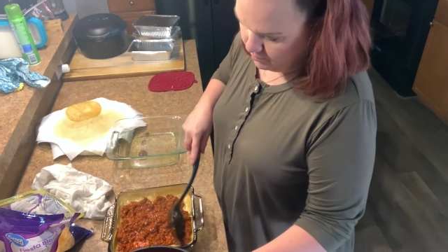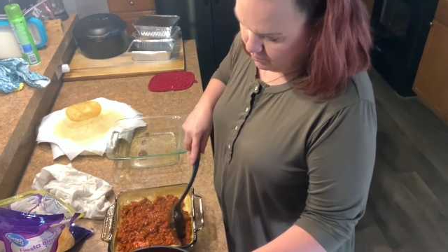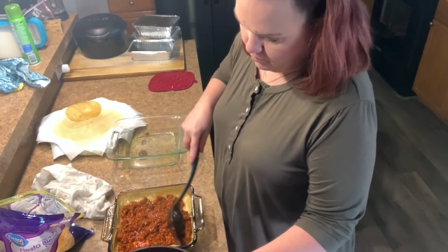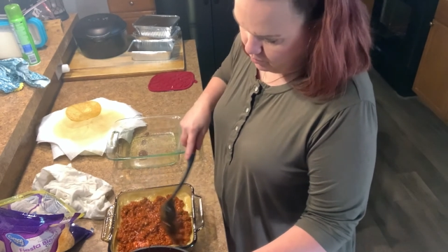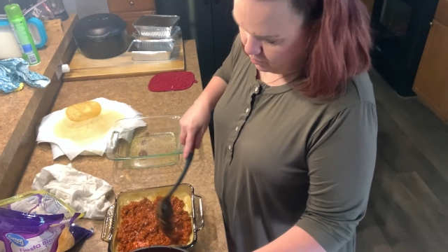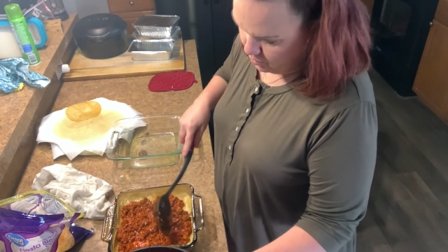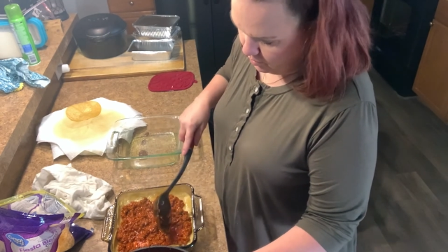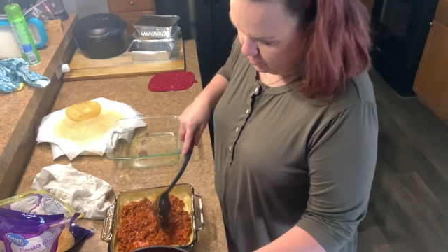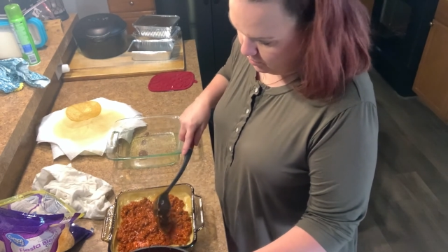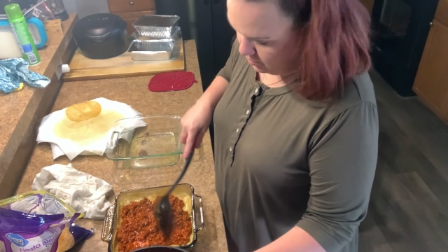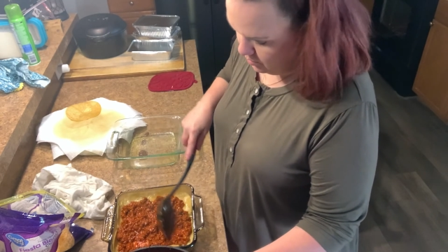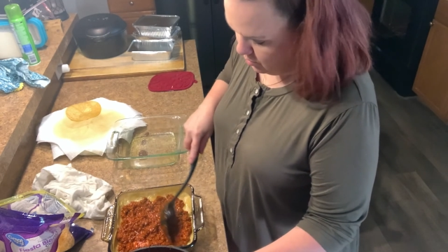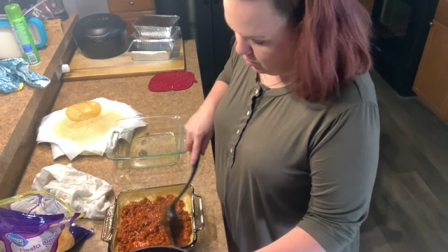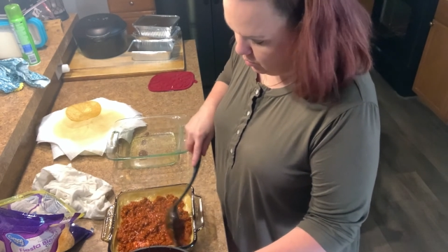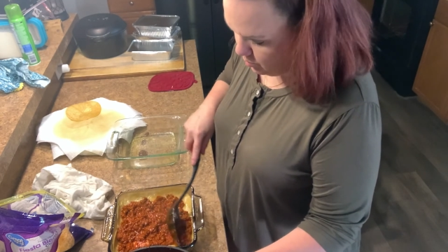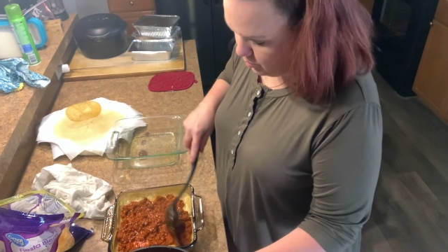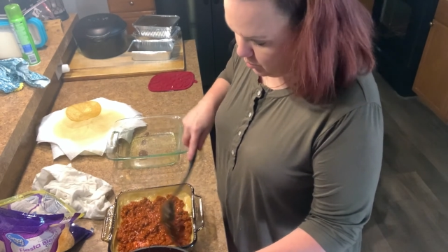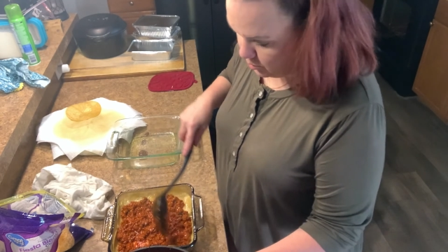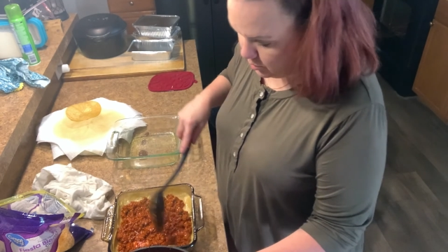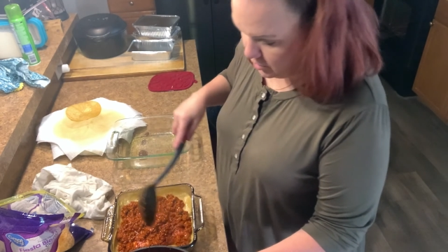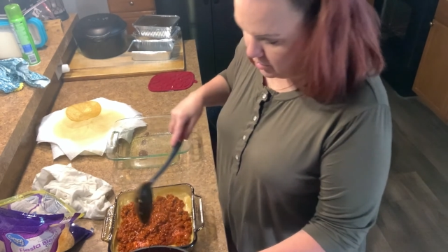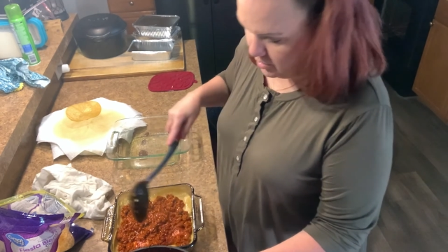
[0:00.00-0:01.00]
We're
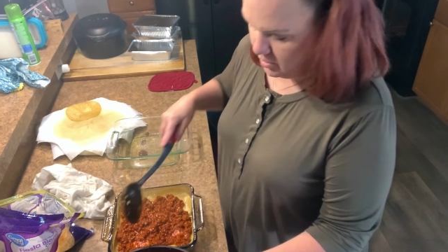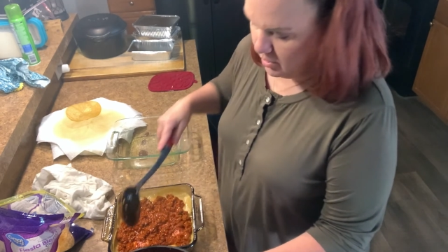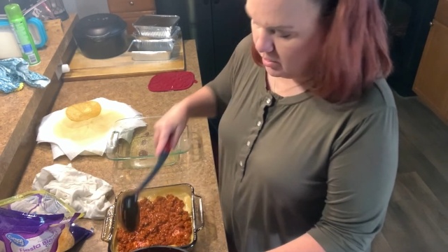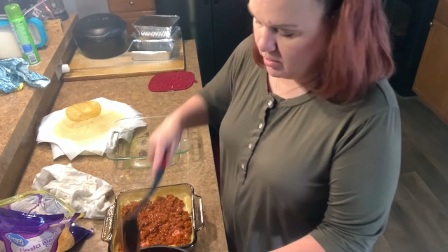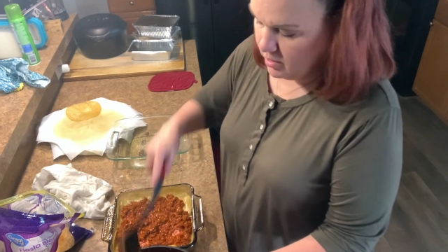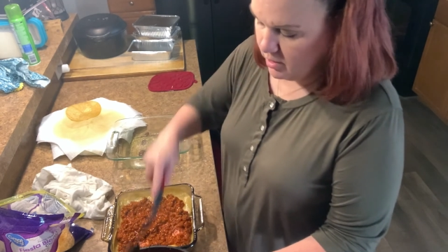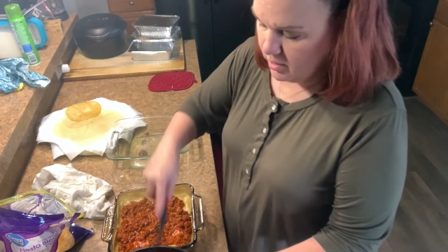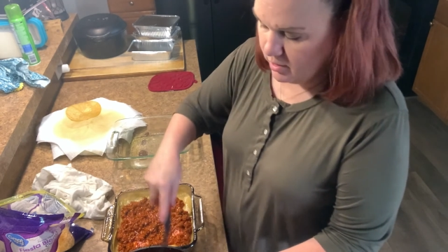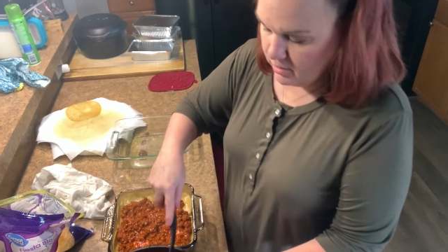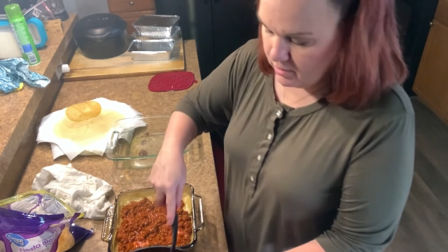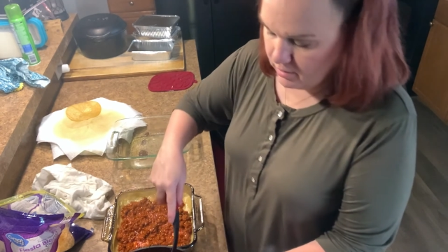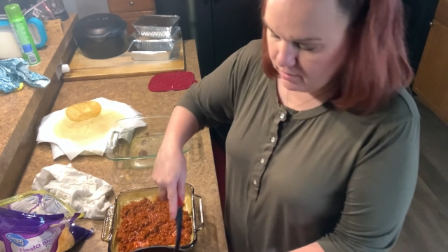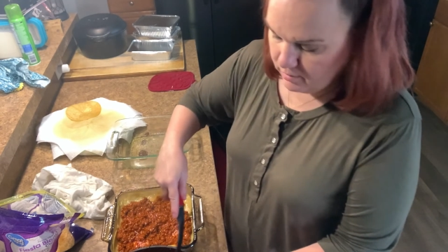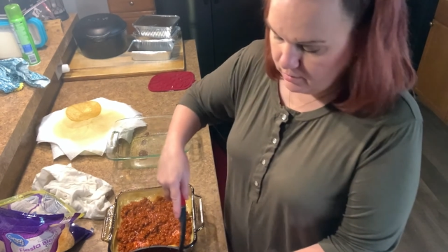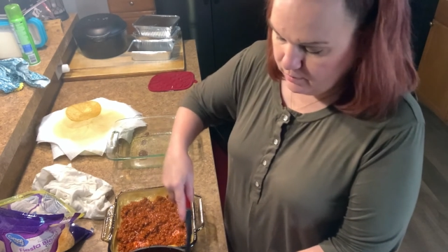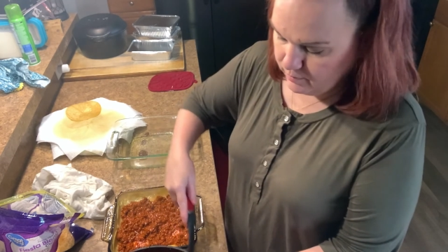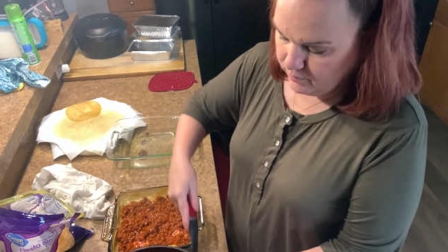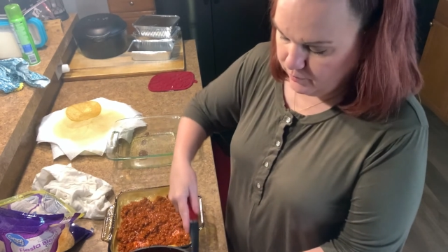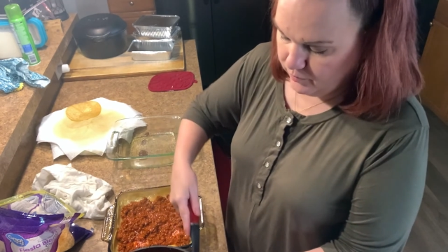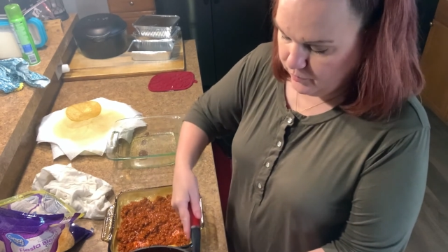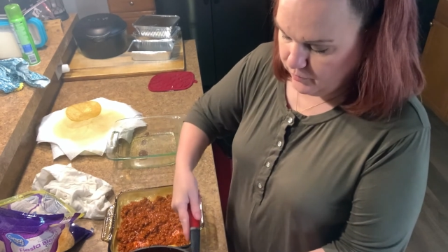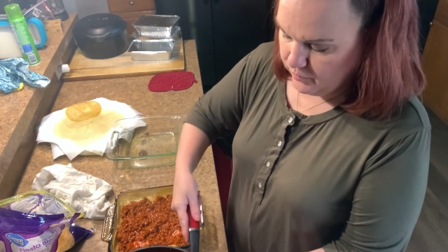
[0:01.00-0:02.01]
almost done.
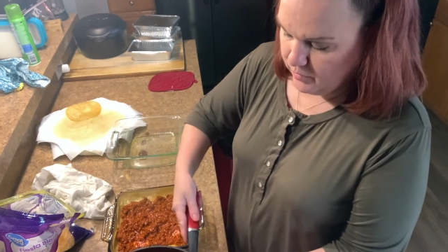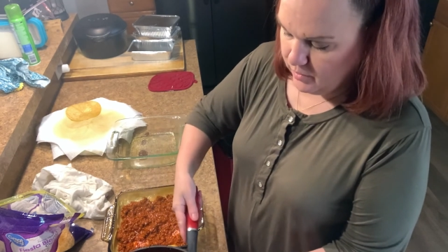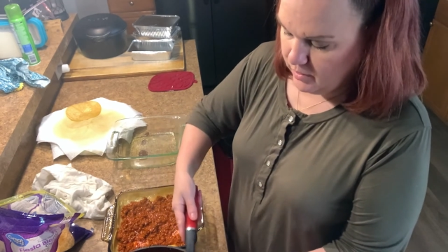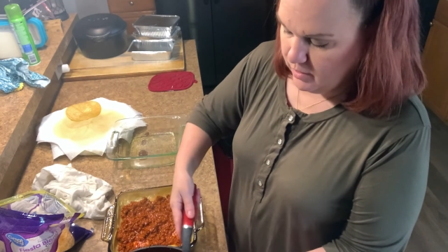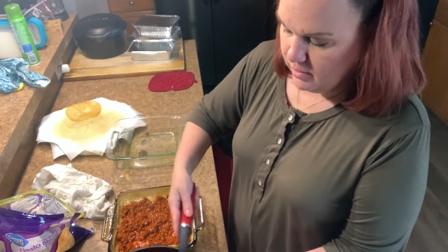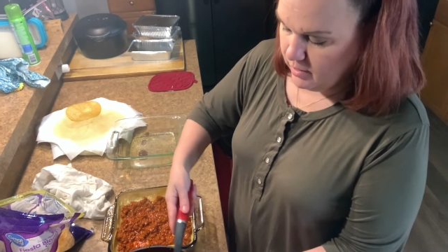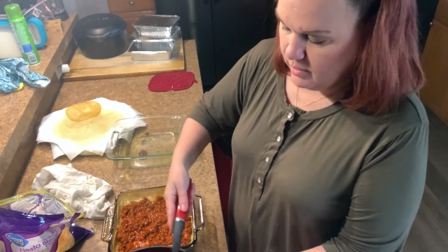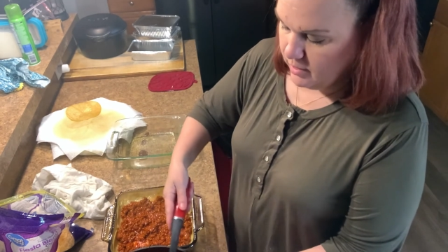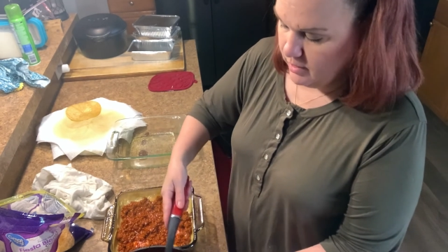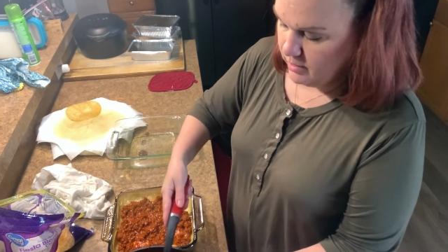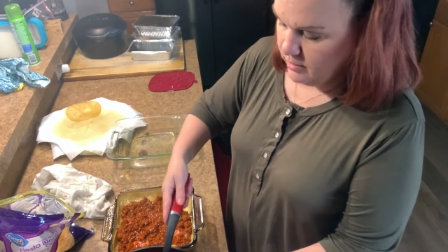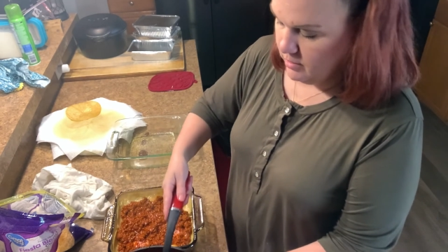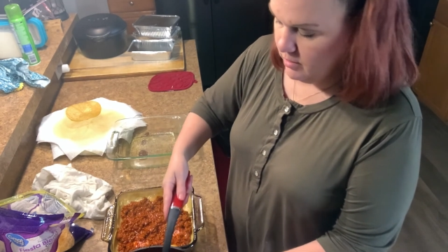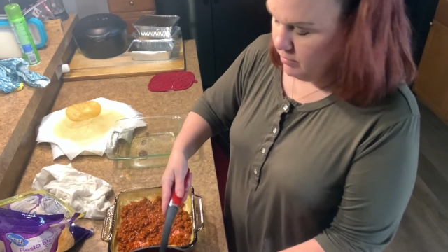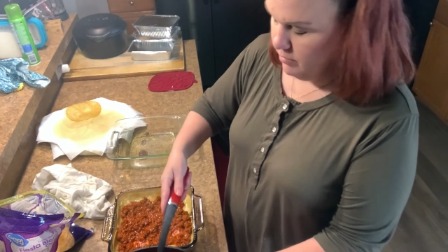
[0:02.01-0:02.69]
It's